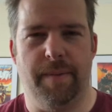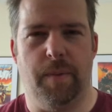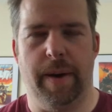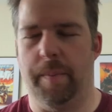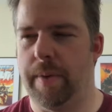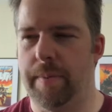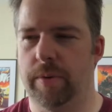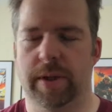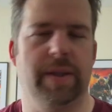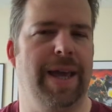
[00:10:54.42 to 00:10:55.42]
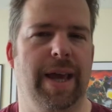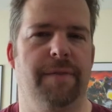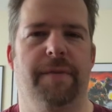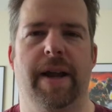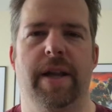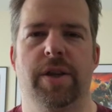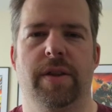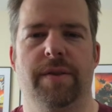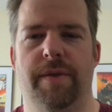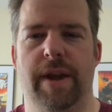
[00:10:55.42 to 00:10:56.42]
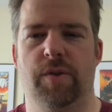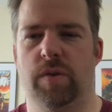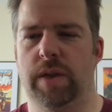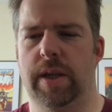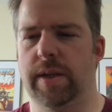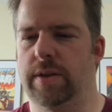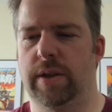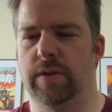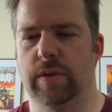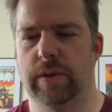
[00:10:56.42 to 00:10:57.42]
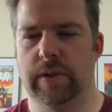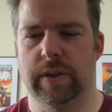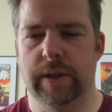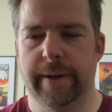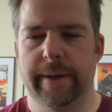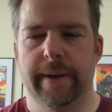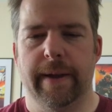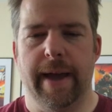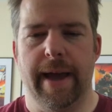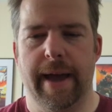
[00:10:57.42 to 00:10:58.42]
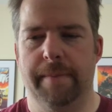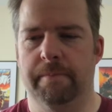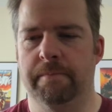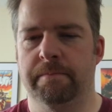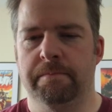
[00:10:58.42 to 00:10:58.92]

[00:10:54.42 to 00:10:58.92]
where people just take advantage of the retro scene. It's just nonsense. So